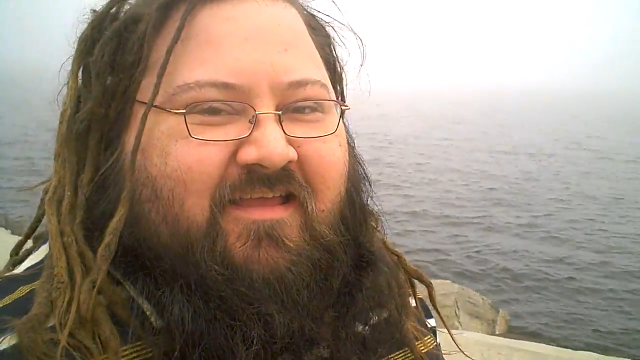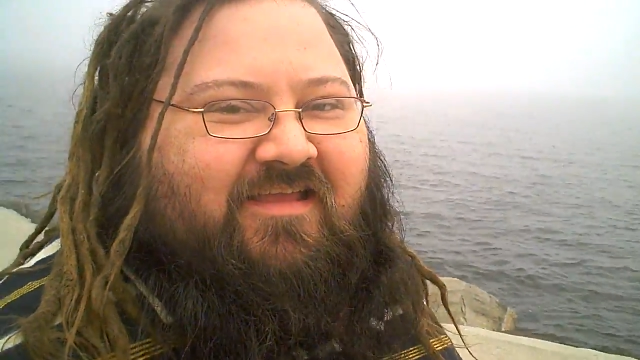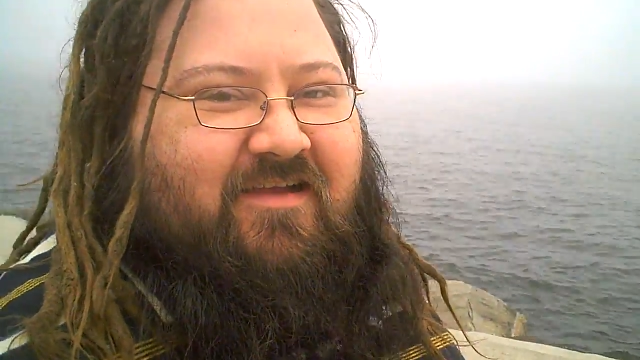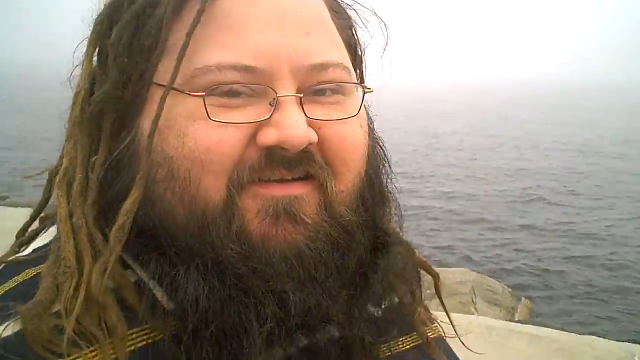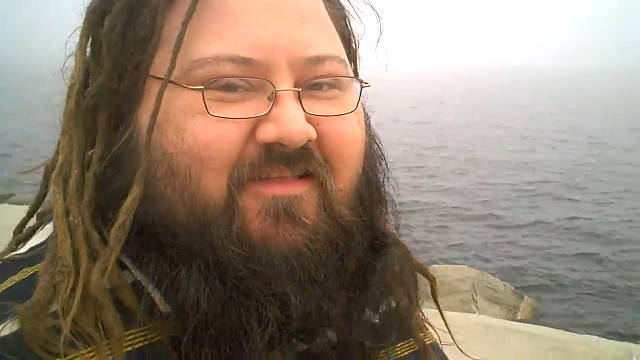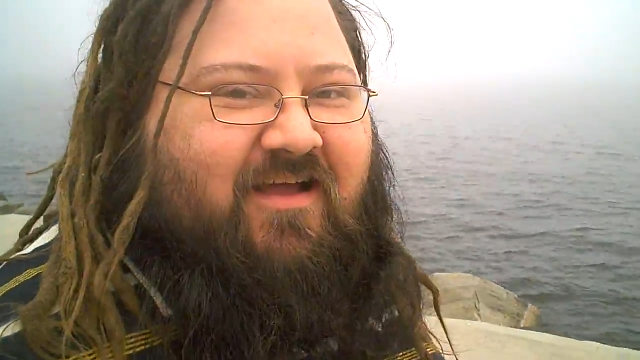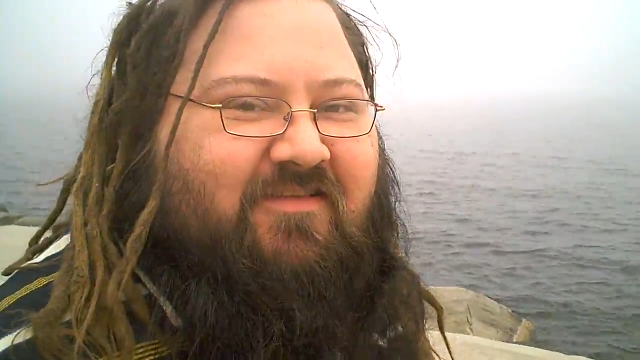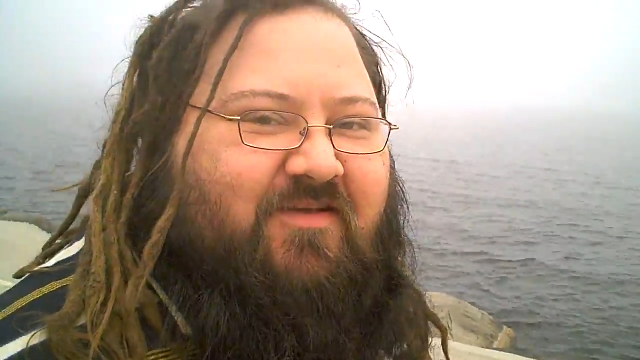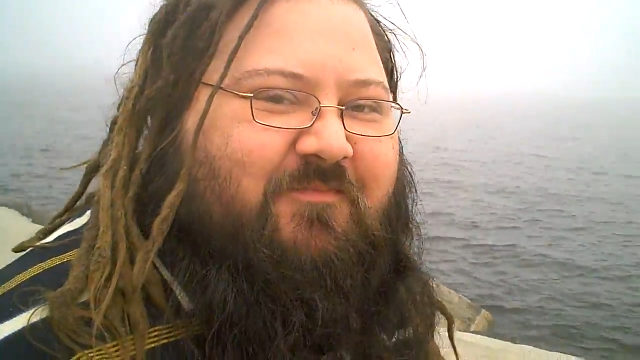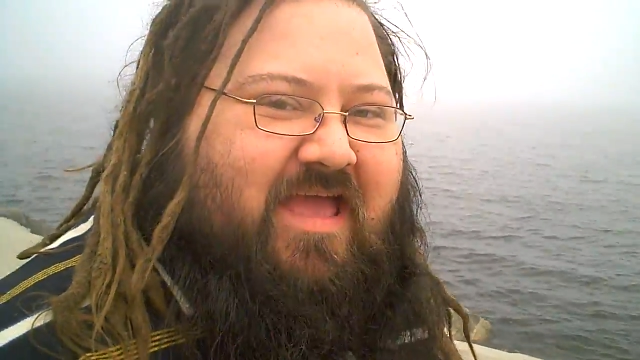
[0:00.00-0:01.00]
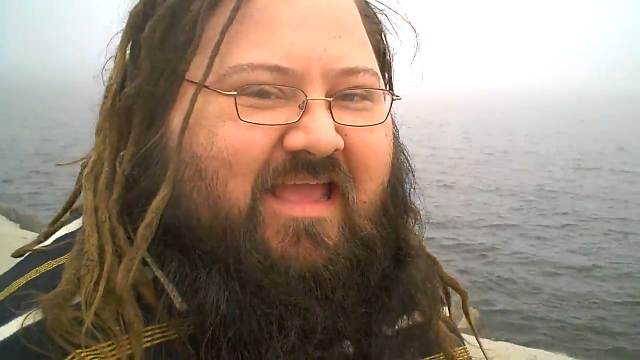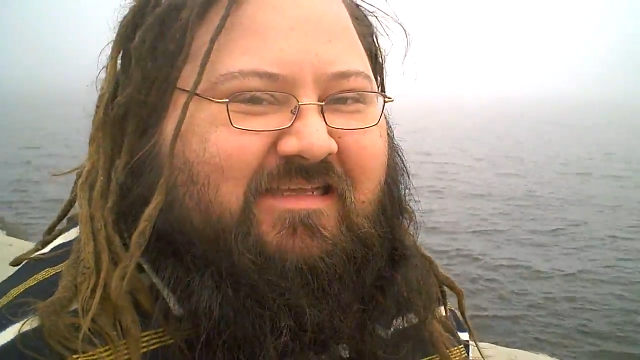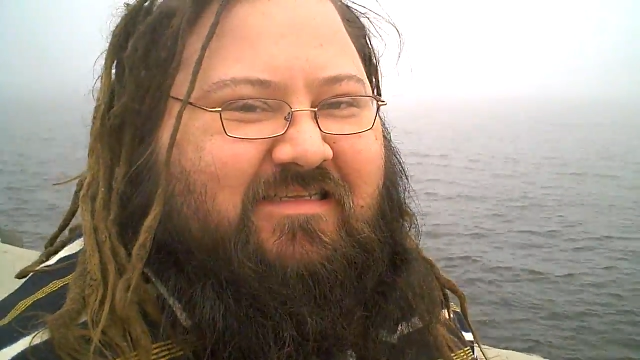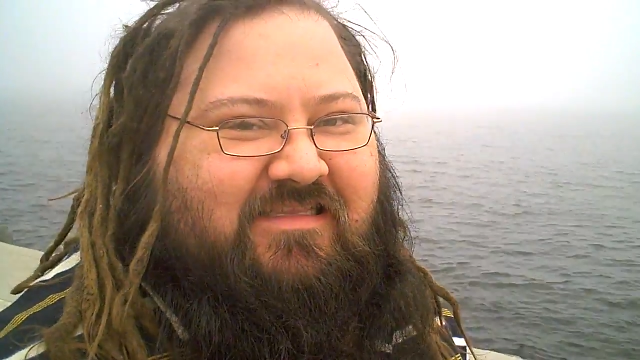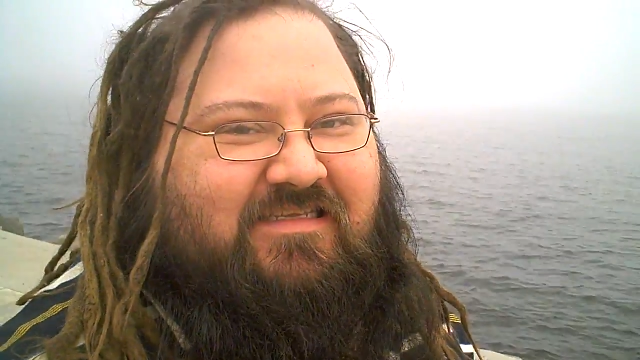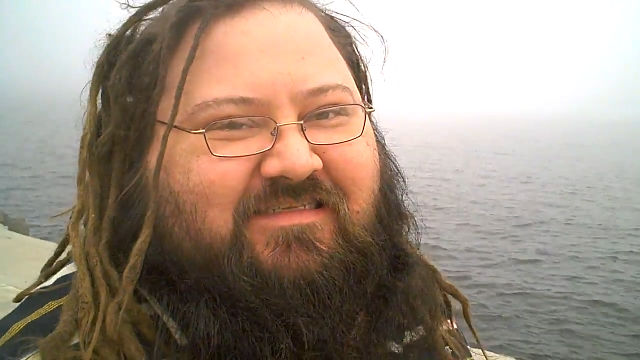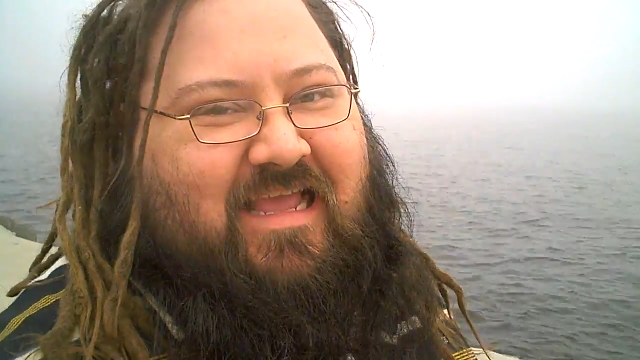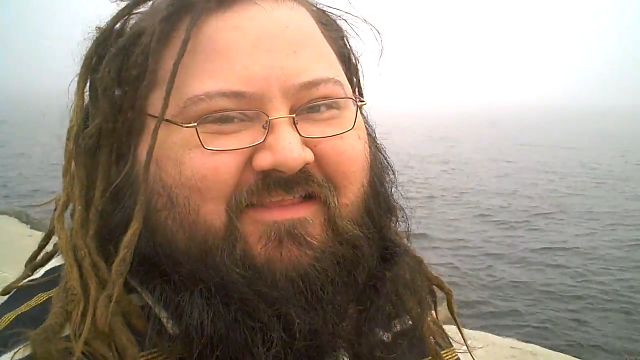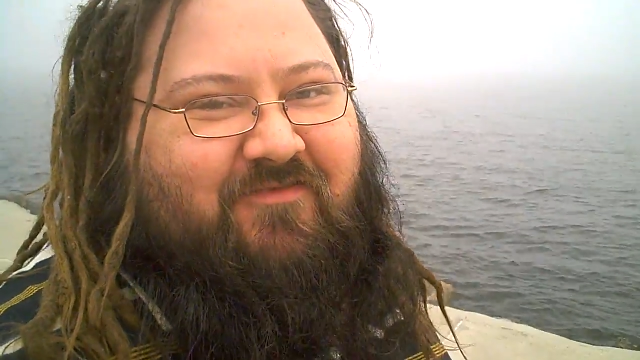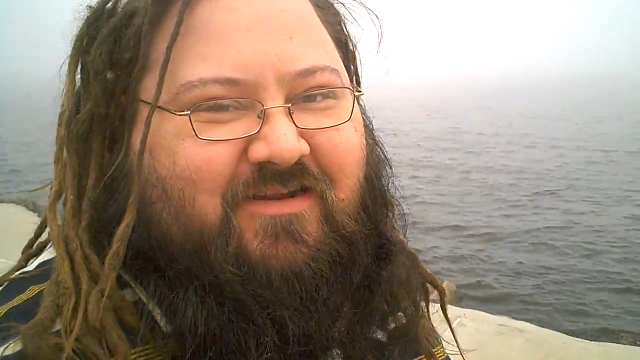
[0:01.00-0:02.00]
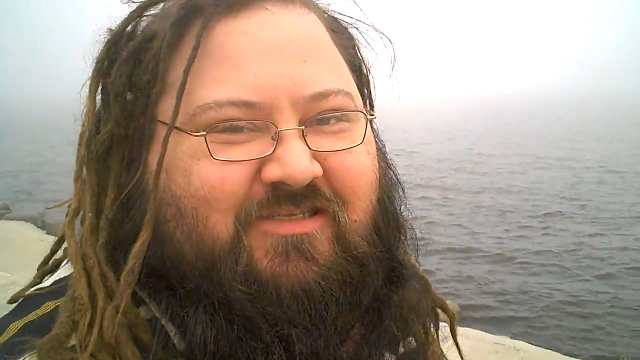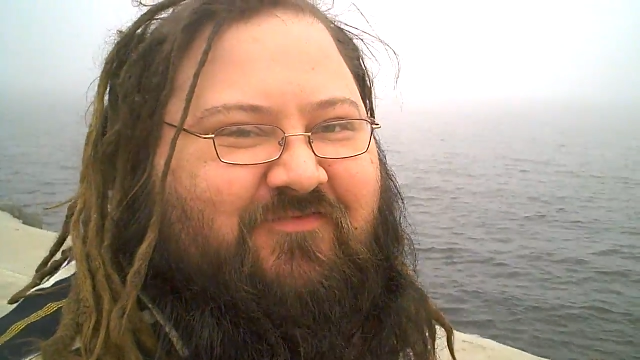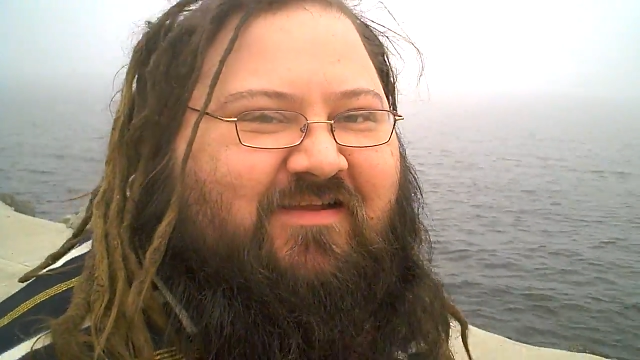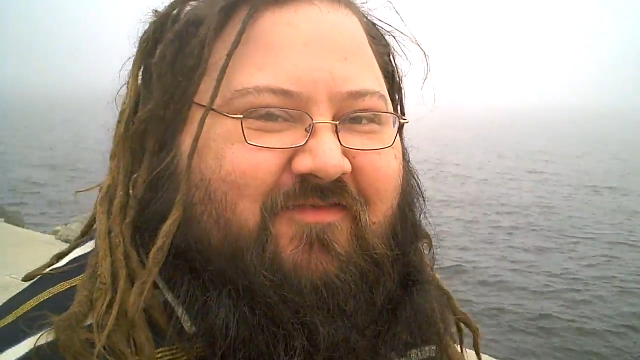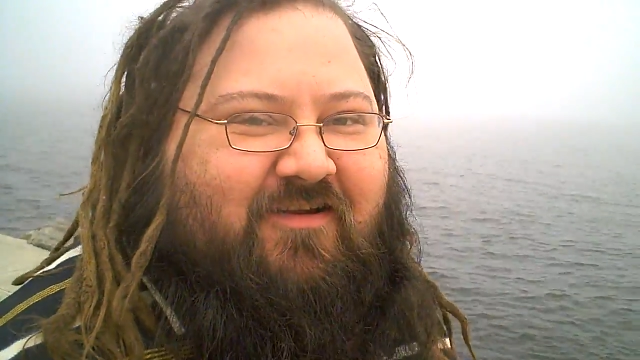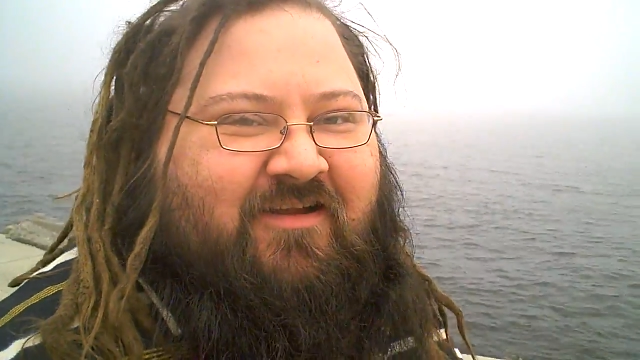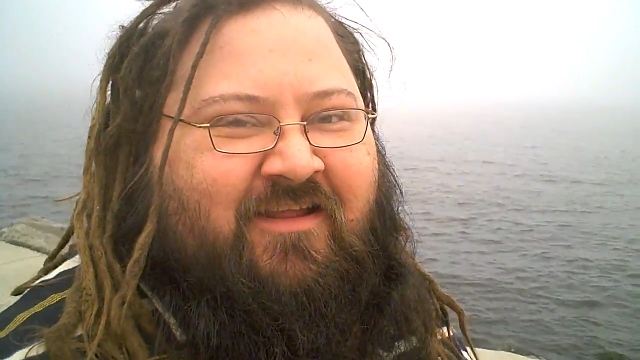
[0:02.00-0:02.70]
here along the banks of the St. Lawrence River.